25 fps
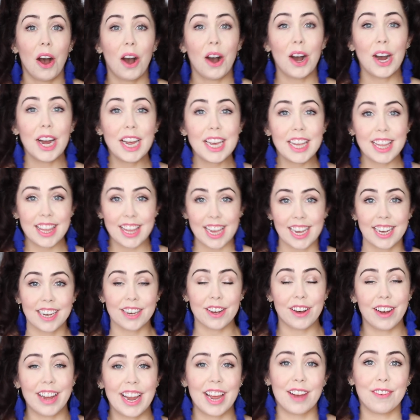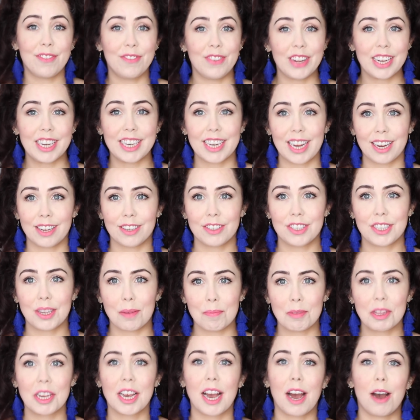I think I have figured out
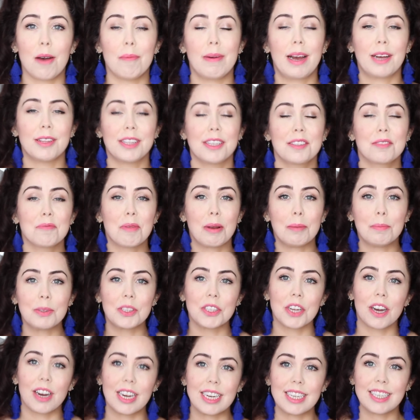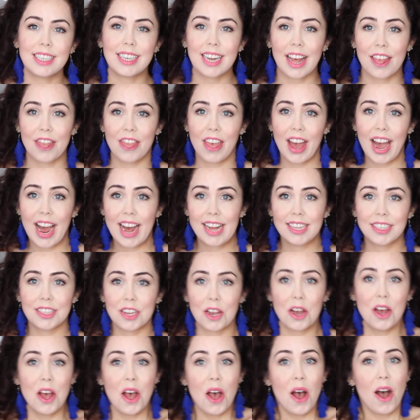something out about this website
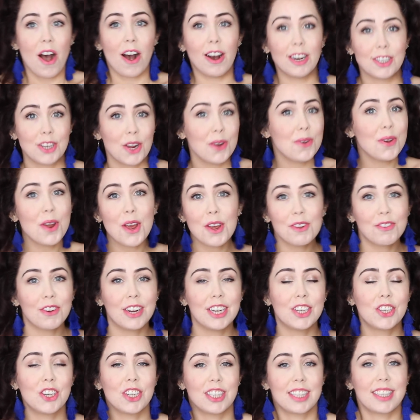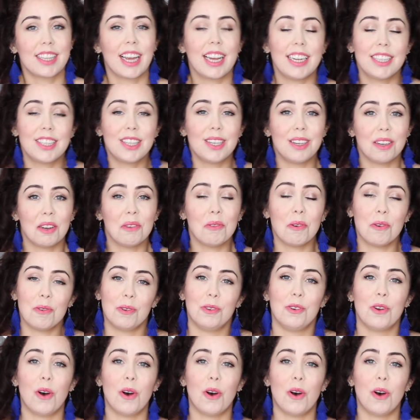that I don't know if I should say to you or